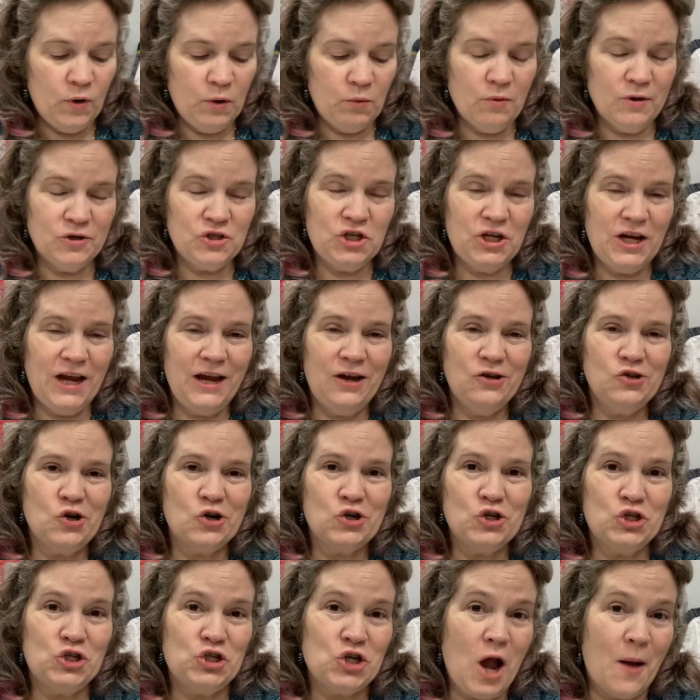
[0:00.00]
change our
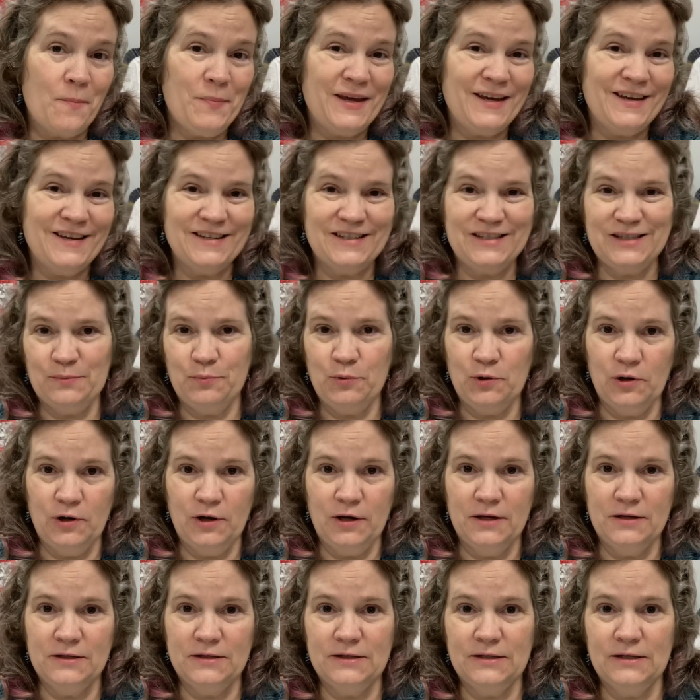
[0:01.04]
shopping
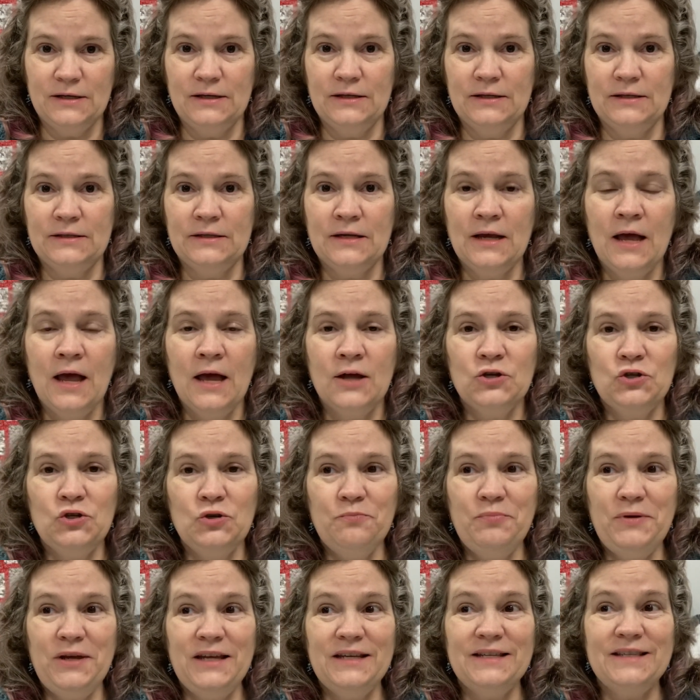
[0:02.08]
experiences to
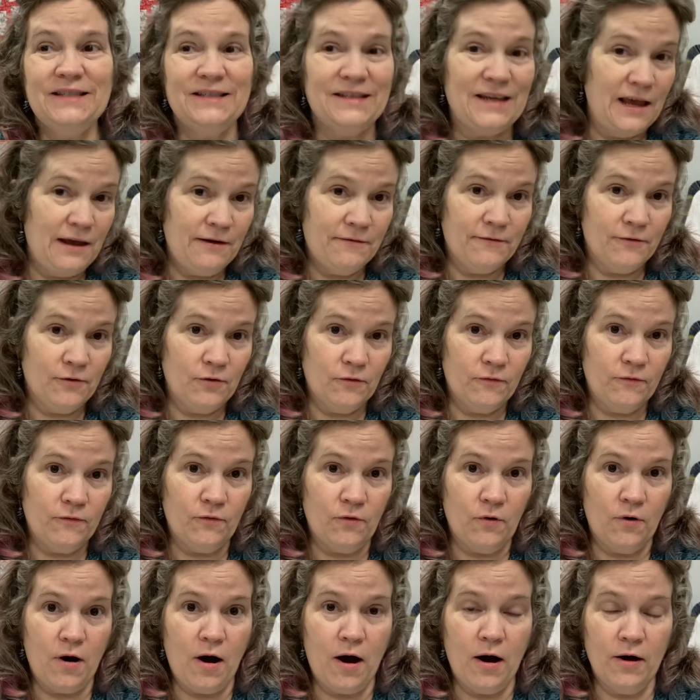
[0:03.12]
be safer
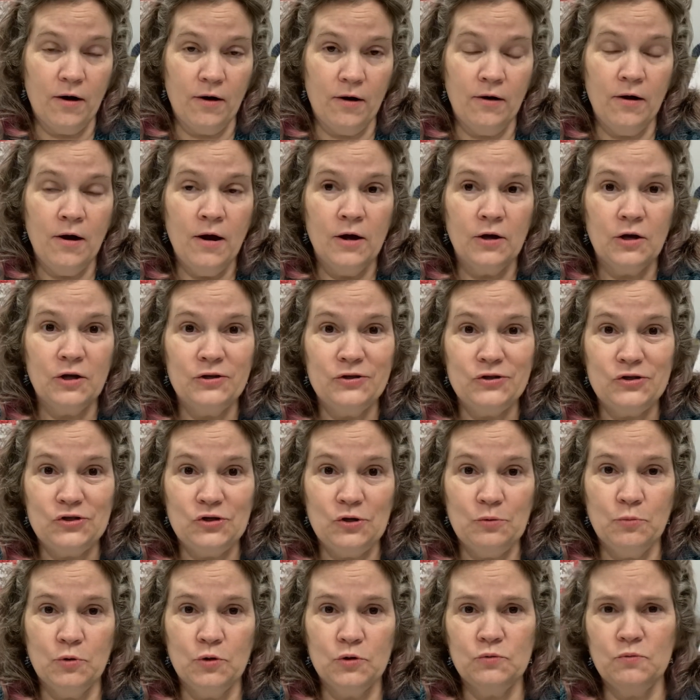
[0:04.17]
for our
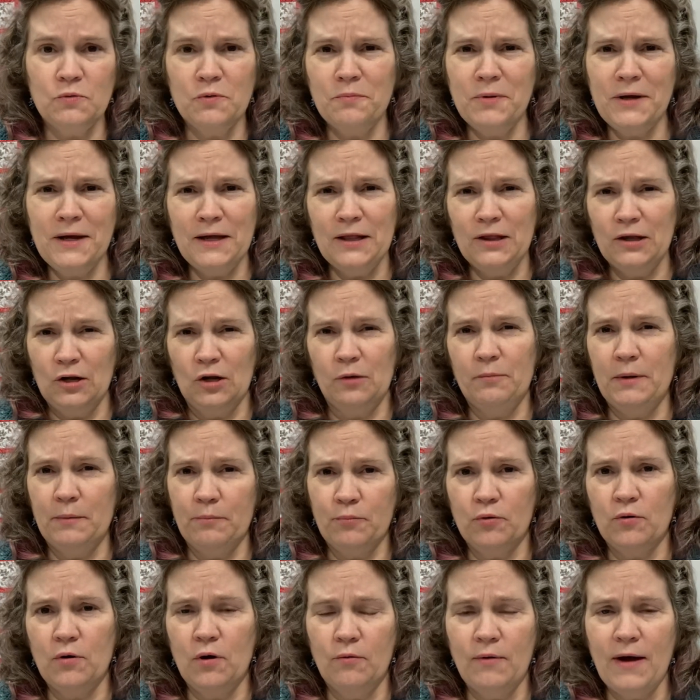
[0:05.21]
consumers. We're being a little bit
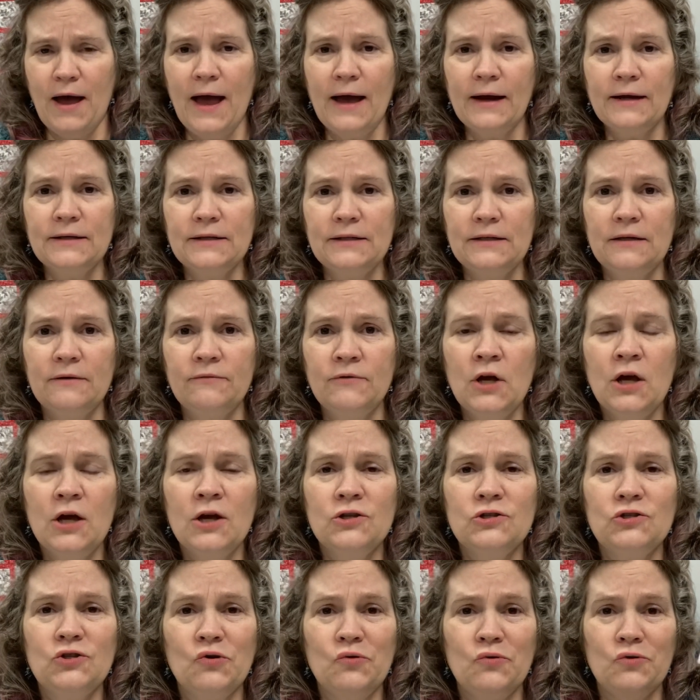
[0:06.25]
proactive,
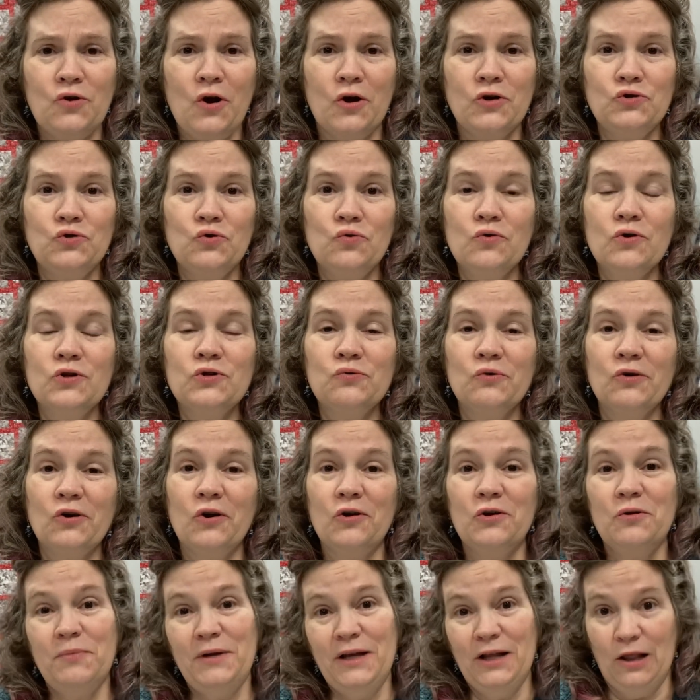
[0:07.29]
so our doors were
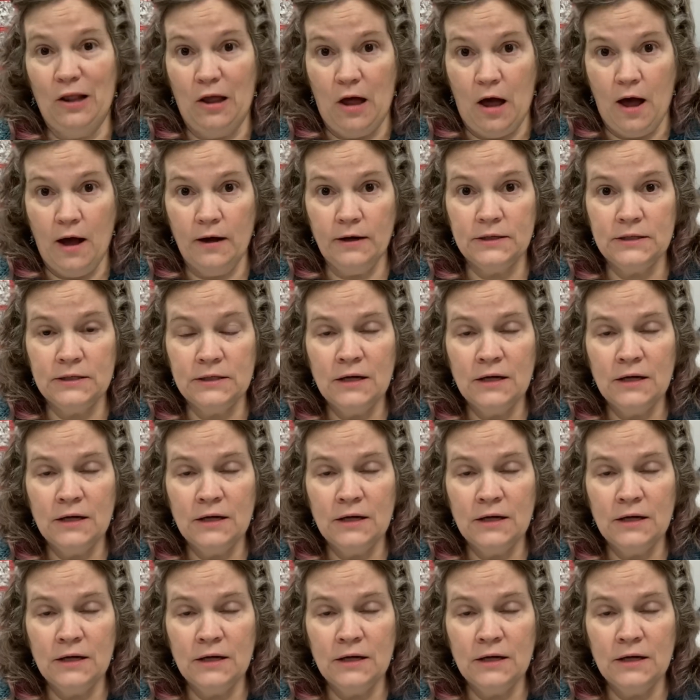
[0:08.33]
going to be locked.